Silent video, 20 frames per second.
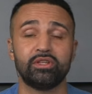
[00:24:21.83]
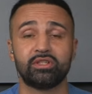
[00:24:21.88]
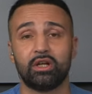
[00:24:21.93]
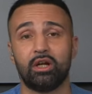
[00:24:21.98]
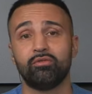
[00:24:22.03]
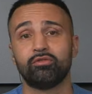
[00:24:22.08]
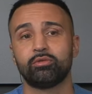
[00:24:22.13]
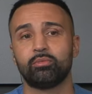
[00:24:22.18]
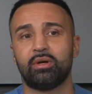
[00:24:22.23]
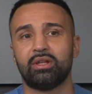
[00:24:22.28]
there's an
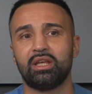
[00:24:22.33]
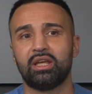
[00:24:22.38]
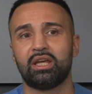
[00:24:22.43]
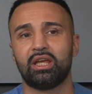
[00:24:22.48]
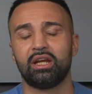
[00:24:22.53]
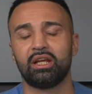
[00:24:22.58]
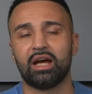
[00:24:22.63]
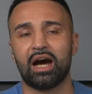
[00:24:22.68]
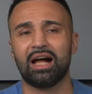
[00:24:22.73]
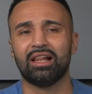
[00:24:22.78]
Elvis movie. I think
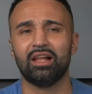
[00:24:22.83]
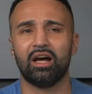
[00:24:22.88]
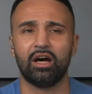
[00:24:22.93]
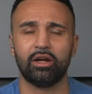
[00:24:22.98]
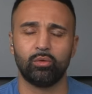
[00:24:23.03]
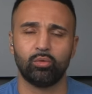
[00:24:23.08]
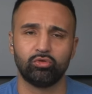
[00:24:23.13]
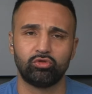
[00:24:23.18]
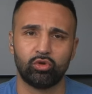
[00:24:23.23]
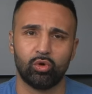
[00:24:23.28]
Kid
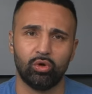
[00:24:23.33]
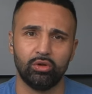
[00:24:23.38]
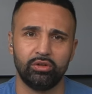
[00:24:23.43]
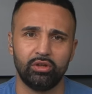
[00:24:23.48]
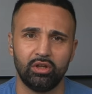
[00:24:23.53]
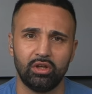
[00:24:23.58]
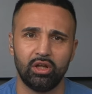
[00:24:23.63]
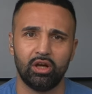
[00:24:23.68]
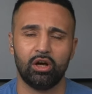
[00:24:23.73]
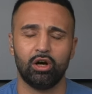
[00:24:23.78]
Galahad it was called,
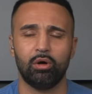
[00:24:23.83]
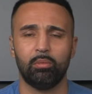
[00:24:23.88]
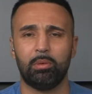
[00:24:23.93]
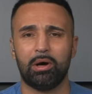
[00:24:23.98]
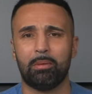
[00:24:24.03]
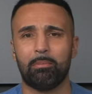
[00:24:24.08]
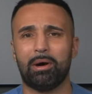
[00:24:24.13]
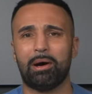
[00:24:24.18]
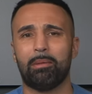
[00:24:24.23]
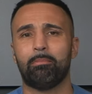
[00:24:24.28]

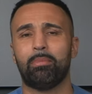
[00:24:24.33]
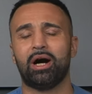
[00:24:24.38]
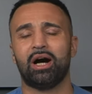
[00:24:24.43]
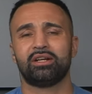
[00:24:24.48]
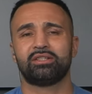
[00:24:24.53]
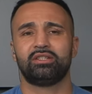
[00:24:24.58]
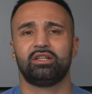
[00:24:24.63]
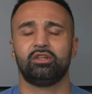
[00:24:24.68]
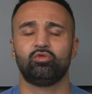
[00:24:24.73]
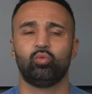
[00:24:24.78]
about
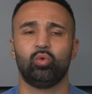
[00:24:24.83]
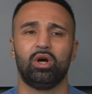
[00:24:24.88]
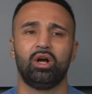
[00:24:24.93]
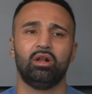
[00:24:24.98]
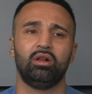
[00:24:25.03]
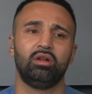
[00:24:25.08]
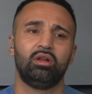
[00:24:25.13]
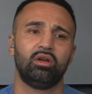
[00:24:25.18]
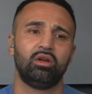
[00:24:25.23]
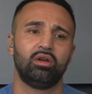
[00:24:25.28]
boxing as
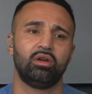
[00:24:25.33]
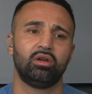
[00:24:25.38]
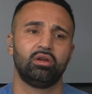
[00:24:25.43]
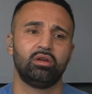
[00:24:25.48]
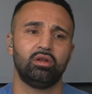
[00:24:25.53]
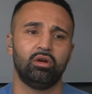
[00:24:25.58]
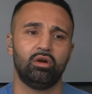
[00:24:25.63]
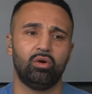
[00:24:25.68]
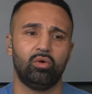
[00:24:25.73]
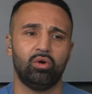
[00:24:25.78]
well.
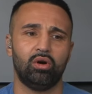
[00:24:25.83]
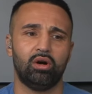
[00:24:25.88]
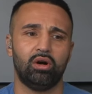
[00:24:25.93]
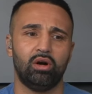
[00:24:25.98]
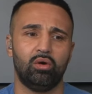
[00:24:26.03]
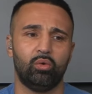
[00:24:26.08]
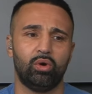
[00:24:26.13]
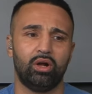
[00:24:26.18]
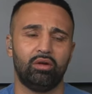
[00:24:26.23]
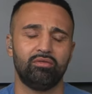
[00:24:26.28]
You
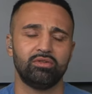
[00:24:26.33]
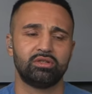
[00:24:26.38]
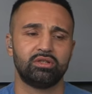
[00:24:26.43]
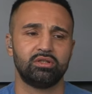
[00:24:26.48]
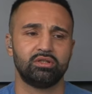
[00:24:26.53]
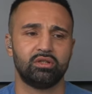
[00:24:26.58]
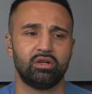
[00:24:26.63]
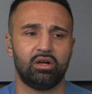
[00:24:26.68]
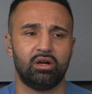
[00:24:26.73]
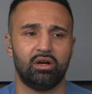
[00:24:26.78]
know, where Elvis
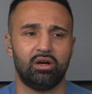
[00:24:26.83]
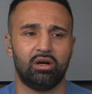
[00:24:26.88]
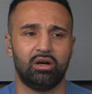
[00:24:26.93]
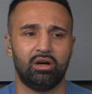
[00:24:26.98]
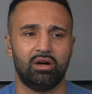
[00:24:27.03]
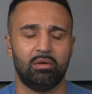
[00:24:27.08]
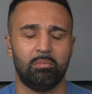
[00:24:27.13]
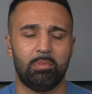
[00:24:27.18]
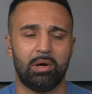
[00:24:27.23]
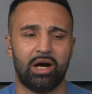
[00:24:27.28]
is
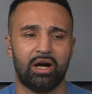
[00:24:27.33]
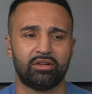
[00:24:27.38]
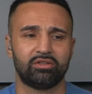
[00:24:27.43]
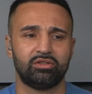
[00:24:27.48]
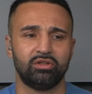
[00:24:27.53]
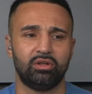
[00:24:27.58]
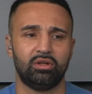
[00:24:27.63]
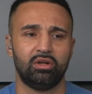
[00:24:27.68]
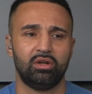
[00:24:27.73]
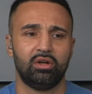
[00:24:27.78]
a
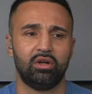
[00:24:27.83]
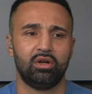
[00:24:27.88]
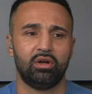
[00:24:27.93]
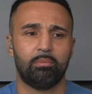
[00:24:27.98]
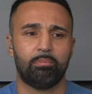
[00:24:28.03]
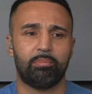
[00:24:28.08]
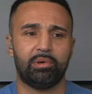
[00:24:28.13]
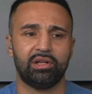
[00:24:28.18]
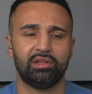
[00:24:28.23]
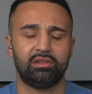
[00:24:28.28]
boxer.
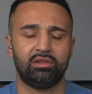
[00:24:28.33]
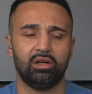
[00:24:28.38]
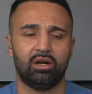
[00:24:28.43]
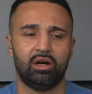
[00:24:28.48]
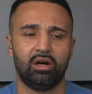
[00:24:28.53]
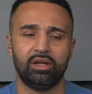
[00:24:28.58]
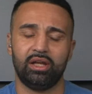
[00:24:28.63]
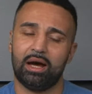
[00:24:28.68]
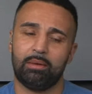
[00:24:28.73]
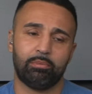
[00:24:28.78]
But
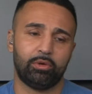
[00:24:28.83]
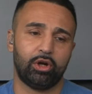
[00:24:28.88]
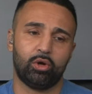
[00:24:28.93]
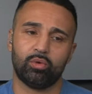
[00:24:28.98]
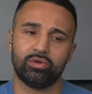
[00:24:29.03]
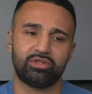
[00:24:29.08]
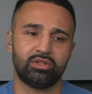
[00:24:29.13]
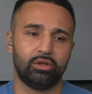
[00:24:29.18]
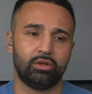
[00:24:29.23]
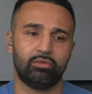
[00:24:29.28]
yeah, I'm gonna
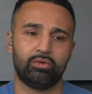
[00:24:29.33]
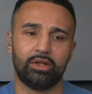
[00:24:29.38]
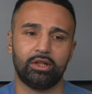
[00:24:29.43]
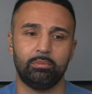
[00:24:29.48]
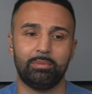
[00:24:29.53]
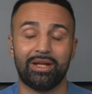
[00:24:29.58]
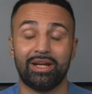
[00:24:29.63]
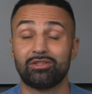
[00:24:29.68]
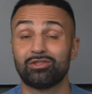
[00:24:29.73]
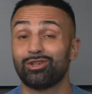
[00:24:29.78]
go with Cinderella
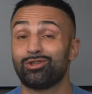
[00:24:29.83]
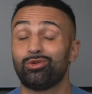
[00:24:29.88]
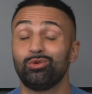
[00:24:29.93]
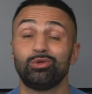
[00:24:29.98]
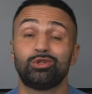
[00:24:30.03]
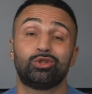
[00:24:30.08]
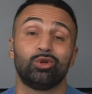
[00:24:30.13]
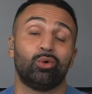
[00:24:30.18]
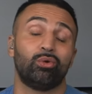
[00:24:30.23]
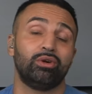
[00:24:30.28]
Man. It's a true
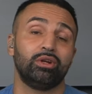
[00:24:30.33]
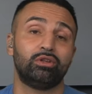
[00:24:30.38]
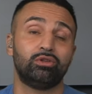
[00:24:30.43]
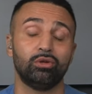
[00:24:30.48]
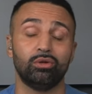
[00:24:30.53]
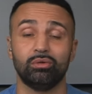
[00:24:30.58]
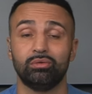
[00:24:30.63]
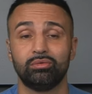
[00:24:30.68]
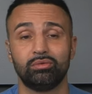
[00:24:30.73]
story too,